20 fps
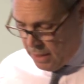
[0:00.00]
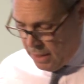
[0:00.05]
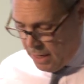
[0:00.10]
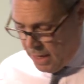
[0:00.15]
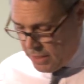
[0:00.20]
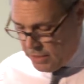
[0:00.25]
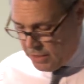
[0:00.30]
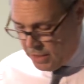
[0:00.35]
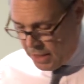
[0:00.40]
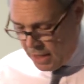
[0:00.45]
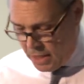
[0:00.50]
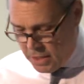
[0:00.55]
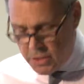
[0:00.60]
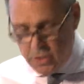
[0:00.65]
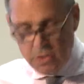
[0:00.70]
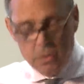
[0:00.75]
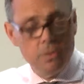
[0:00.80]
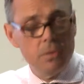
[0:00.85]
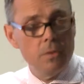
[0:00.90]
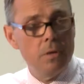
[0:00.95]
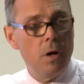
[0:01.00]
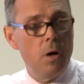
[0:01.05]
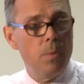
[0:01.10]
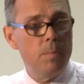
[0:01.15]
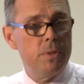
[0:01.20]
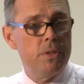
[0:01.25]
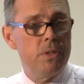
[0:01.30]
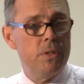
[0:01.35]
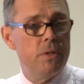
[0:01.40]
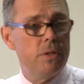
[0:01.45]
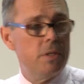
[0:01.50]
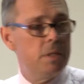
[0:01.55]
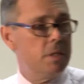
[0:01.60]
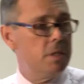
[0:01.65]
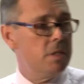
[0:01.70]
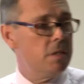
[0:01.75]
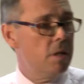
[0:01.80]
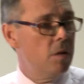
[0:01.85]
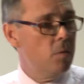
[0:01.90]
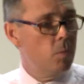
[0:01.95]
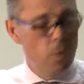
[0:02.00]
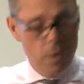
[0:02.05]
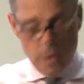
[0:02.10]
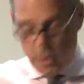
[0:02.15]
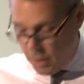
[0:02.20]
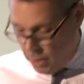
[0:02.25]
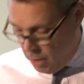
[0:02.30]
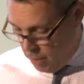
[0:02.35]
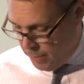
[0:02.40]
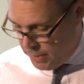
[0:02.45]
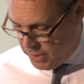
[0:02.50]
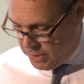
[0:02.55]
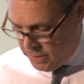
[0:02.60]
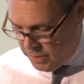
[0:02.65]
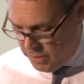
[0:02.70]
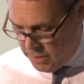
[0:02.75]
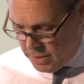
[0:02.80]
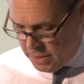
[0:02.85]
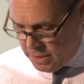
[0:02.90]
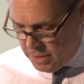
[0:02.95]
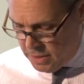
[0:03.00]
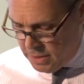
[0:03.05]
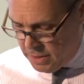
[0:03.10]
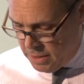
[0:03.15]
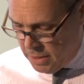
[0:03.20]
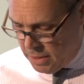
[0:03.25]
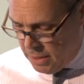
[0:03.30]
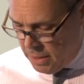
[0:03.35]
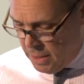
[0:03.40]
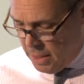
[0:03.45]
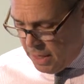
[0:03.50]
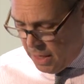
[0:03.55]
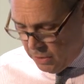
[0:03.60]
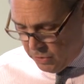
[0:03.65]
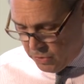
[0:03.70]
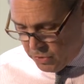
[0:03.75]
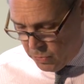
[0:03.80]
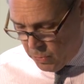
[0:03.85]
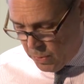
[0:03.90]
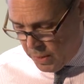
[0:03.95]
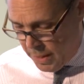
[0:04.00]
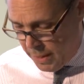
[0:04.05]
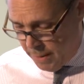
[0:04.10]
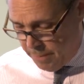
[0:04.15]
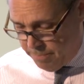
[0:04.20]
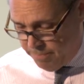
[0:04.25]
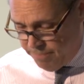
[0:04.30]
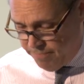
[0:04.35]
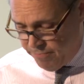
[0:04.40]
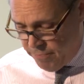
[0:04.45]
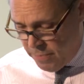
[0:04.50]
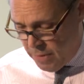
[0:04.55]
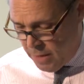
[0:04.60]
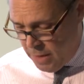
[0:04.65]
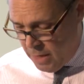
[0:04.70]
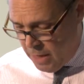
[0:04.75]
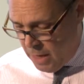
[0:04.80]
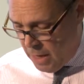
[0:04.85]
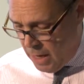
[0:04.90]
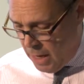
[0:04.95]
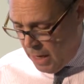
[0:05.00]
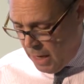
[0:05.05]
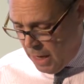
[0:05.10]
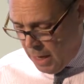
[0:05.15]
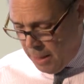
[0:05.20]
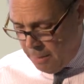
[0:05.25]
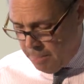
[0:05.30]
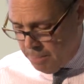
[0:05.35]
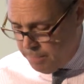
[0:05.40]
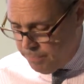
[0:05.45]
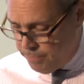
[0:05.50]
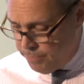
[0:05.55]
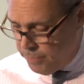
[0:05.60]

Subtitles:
educational opportunities and work opportunities elsewhere. And